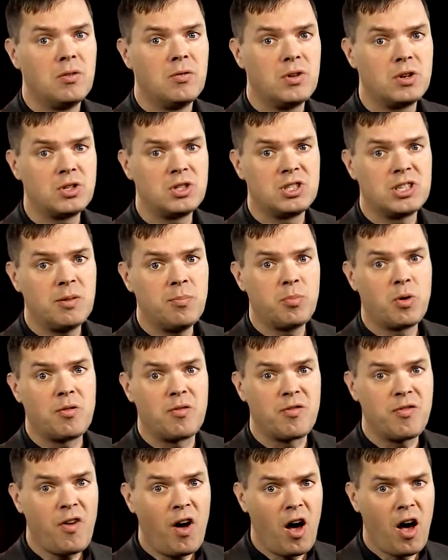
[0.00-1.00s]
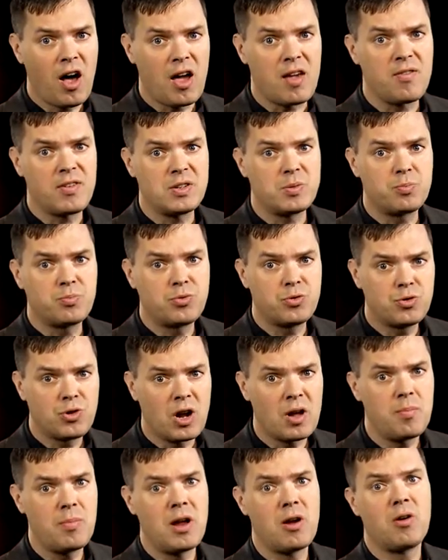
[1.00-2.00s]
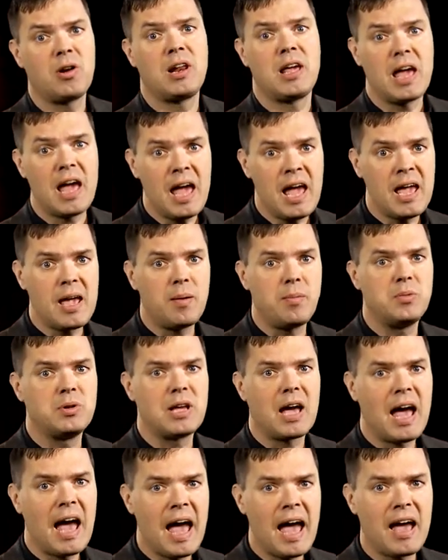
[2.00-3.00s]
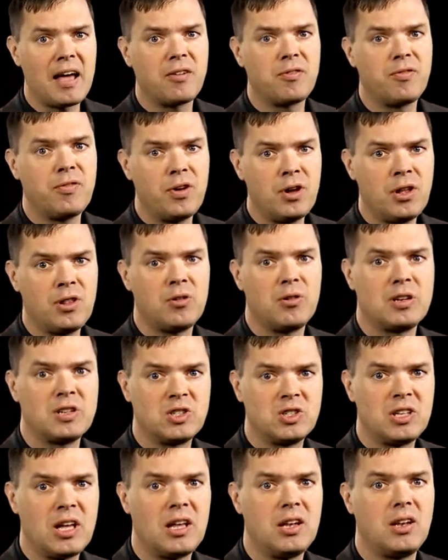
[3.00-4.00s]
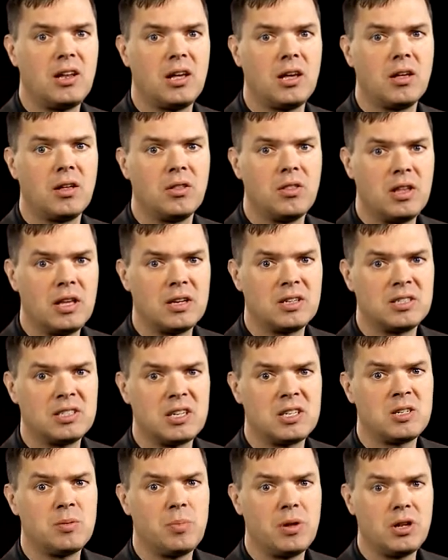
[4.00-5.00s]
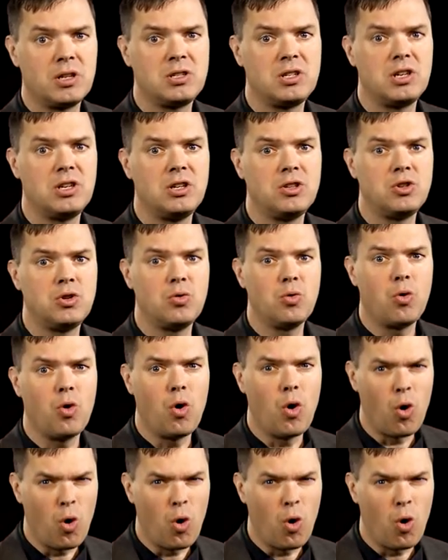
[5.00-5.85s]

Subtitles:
version 7.5 is primarily aimed at further extending the accessibility to